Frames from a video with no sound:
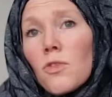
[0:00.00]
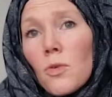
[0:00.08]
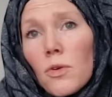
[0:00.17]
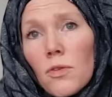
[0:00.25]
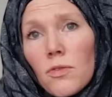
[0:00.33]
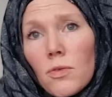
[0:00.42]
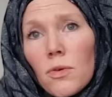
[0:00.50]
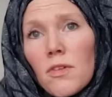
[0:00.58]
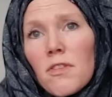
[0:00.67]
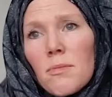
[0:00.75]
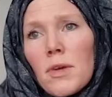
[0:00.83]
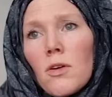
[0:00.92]
doors
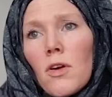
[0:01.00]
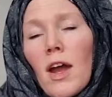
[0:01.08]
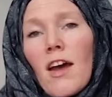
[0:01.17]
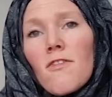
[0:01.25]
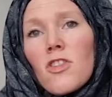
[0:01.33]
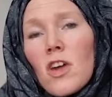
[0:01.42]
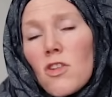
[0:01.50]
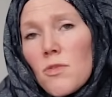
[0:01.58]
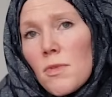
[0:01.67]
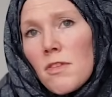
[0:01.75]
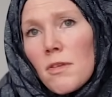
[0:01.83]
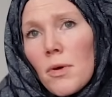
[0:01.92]
towards me or have
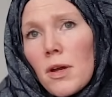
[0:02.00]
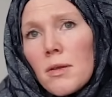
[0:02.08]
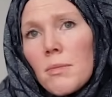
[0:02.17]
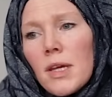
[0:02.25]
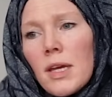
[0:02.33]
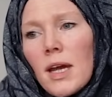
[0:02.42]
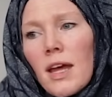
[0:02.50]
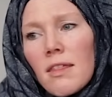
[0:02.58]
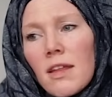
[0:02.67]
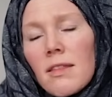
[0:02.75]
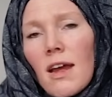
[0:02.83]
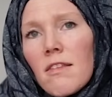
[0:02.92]
judgments upon me? I
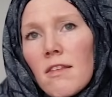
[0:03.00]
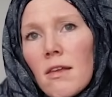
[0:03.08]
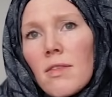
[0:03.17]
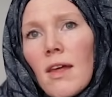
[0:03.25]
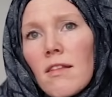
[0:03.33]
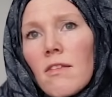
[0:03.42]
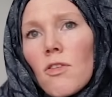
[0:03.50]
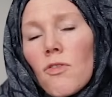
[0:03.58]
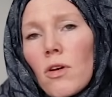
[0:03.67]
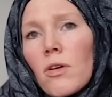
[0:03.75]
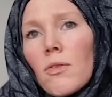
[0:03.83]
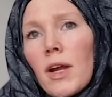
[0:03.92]
think that's a
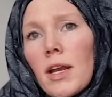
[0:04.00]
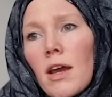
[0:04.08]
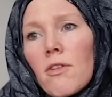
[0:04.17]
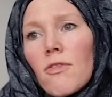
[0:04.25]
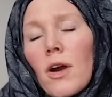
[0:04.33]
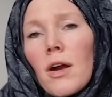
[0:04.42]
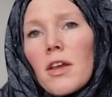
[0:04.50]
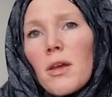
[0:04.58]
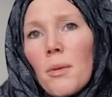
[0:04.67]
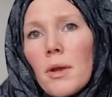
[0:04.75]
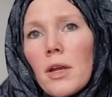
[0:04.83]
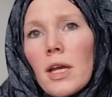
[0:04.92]
struggle right now for our
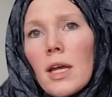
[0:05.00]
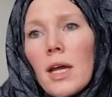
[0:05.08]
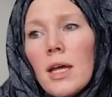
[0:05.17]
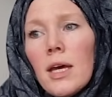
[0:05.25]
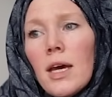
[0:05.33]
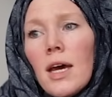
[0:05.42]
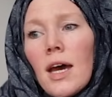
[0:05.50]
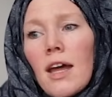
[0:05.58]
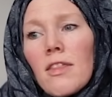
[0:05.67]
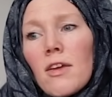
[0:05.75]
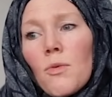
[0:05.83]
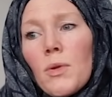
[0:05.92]
community.
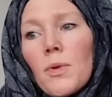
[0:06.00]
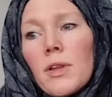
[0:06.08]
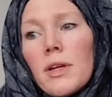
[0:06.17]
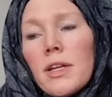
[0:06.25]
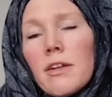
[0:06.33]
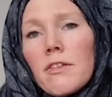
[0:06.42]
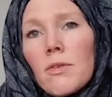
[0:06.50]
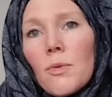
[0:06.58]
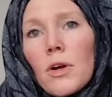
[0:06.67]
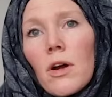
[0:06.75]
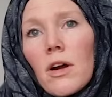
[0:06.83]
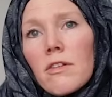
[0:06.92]
I think we really need to
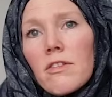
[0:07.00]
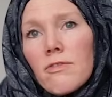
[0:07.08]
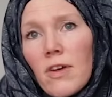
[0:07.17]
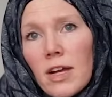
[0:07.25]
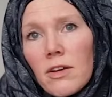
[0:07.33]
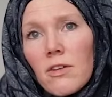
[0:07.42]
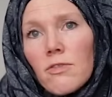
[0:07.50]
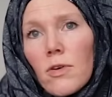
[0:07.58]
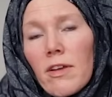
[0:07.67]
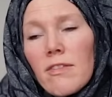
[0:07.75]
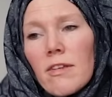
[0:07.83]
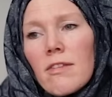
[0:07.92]
work hard to find our
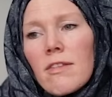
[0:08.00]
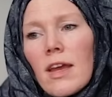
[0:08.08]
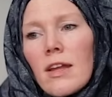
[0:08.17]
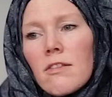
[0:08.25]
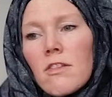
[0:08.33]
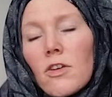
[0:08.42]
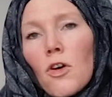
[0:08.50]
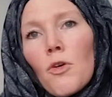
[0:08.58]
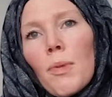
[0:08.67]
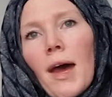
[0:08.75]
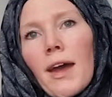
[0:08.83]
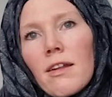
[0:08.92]
voices and to
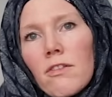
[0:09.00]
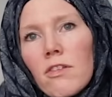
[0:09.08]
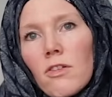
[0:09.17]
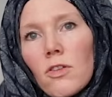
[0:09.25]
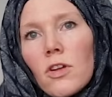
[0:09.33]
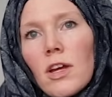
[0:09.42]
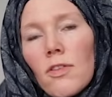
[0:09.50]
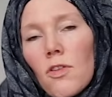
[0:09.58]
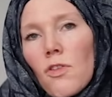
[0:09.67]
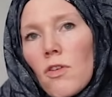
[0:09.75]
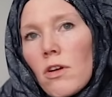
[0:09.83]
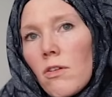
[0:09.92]
go back and to look at the
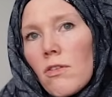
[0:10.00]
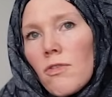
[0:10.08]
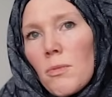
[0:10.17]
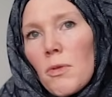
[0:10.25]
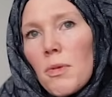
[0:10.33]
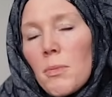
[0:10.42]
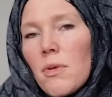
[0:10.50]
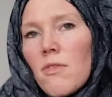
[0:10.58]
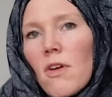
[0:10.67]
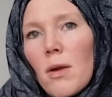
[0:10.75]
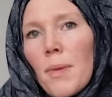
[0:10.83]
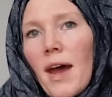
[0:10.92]
struggles from the people
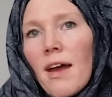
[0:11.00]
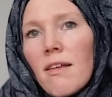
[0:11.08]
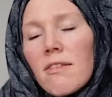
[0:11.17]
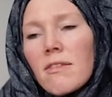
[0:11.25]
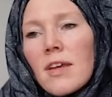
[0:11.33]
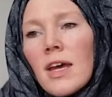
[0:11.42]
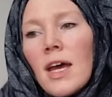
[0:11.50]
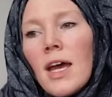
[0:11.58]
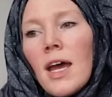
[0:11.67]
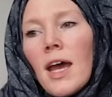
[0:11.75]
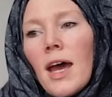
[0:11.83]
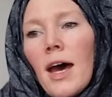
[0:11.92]
of our past.
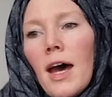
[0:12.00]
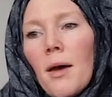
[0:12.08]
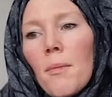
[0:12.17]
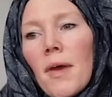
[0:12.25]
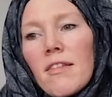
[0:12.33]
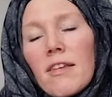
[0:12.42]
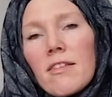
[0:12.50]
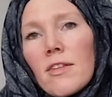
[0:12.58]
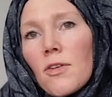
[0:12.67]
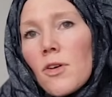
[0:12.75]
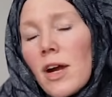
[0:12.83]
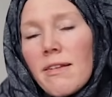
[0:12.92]
As I
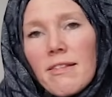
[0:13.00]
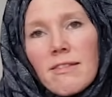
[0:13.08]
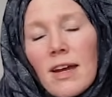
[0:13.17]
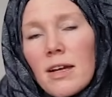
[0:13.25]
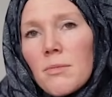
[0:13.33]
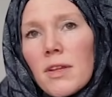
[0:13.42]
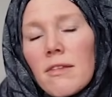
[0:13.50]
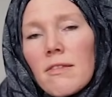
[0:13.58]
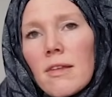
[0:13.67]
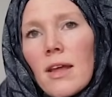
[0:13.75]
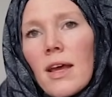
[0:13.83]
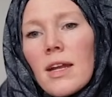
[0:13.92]
said, the Quran is
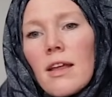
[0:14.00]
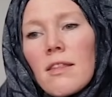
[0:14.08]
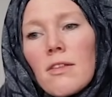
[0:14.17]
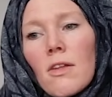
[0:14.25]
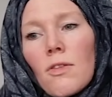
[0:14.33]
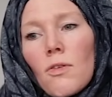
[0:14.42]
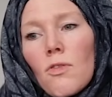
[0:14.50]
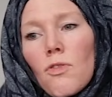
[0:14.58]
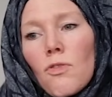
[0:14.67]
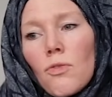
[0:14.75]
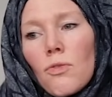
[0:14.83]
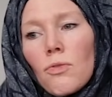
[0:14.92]
timeless, and I think that there's
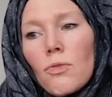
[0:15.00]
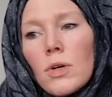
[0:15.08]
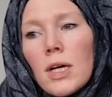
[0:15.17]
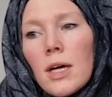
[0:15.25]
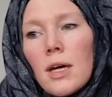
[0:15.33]
true